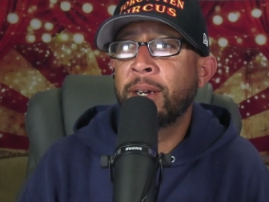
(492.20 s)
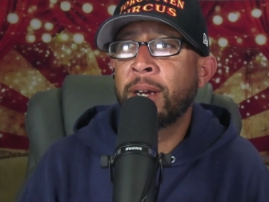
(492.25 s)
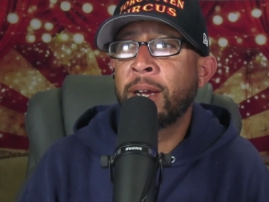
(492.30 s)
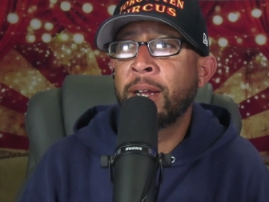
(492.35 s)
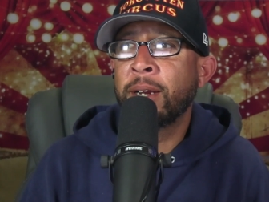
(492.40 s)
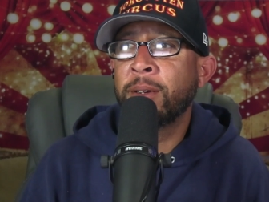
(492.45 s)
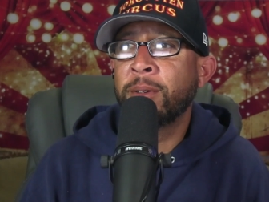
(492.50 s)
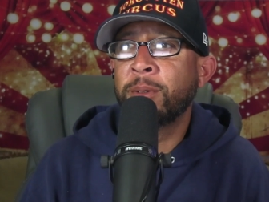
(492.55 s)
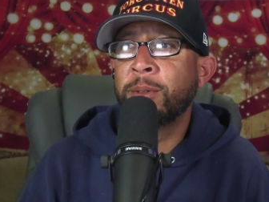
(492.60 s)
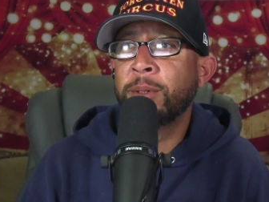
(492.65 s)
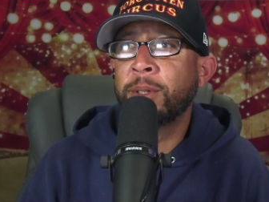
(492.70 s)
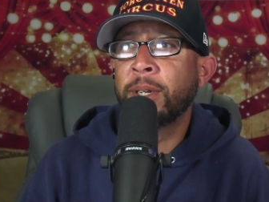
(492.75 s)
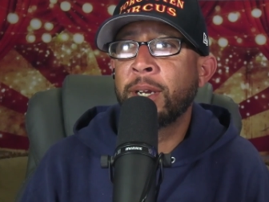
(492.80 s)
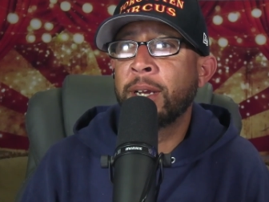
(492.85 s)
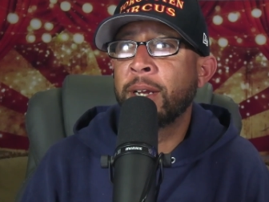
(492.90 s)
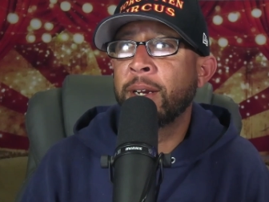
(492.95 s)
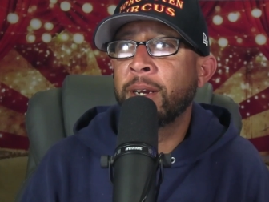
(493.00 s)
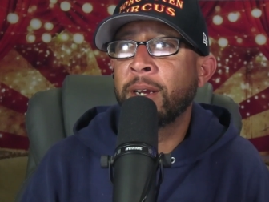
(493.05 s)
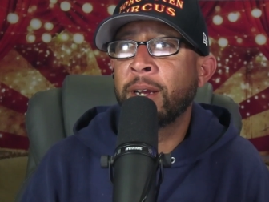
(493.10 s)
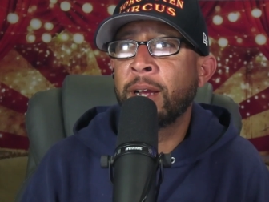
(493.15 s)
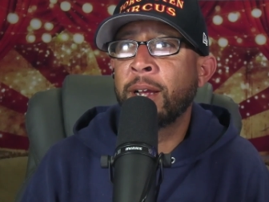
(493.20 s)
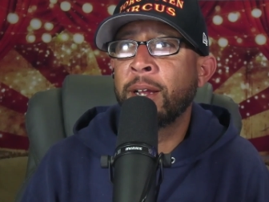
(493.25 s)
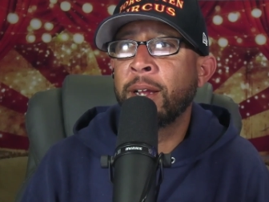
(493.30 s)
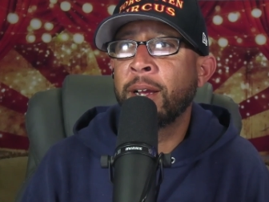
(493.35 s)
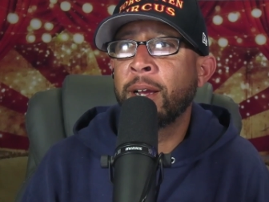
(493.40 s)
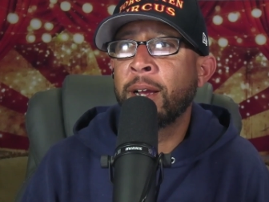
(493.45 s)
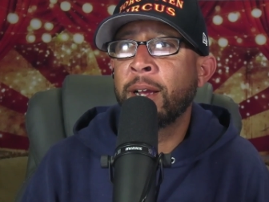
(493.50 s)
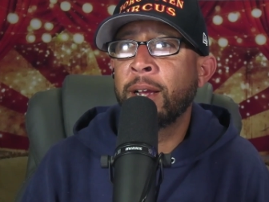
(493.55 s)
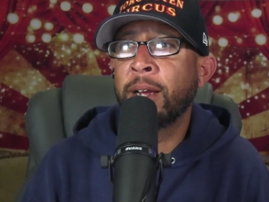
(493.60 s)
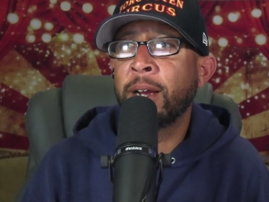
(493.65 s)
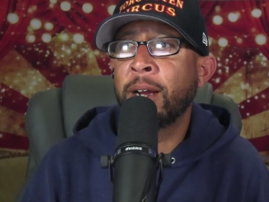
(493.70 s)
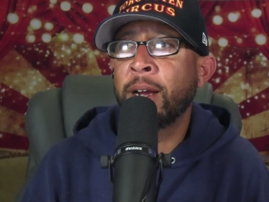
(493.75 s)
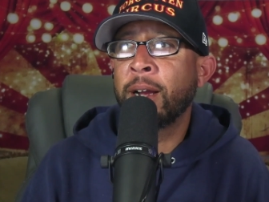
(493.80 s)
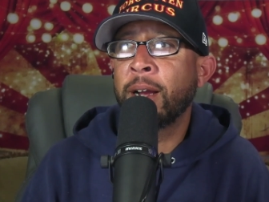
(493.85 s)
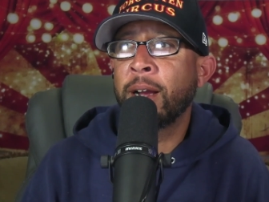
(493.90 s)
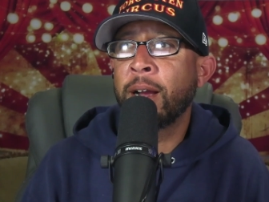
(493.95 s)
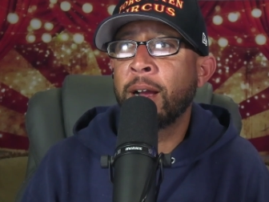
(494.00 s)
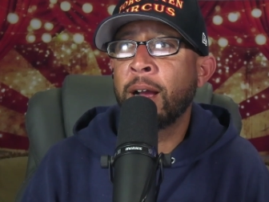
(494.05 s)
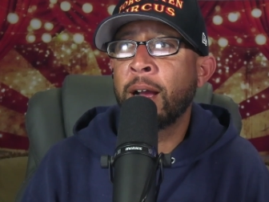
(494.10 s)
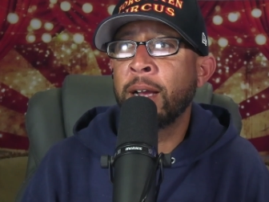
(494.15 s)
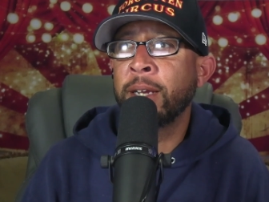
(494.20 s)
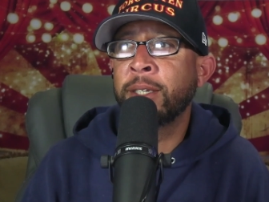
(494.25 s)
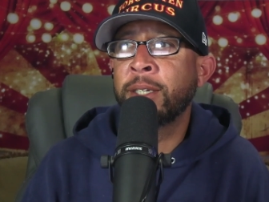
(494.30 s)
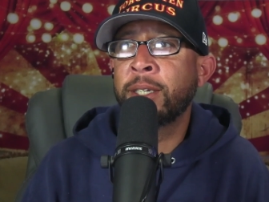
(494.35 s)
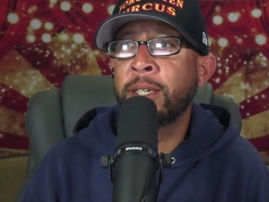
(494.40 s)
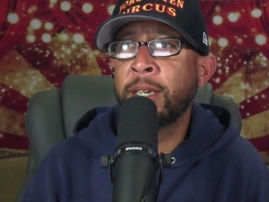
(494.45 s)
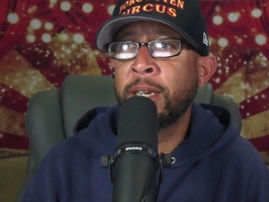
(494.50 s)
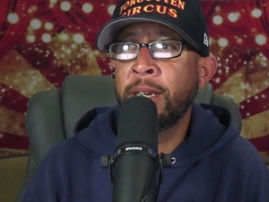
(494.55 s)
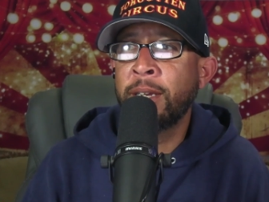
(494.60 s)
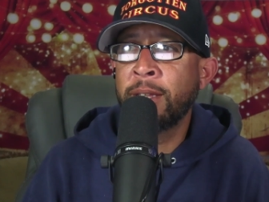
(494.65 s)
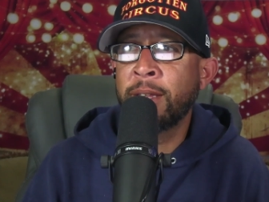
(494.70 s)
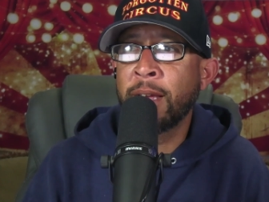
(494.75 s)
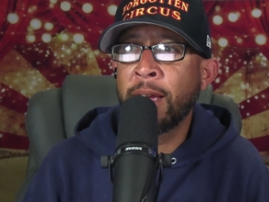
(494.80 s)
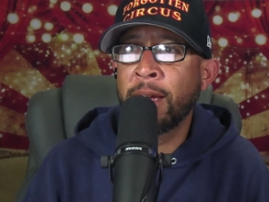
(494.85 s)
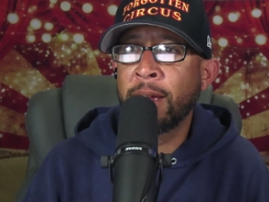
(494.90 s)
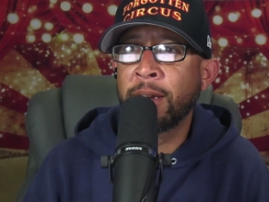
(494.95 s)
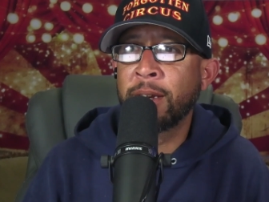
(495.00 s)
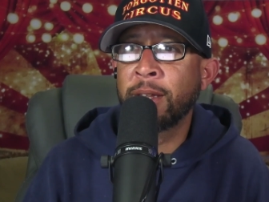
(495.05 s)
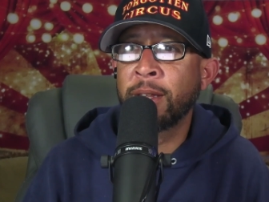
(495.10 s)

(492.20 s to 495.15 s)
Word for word: I don't. I I I, I see that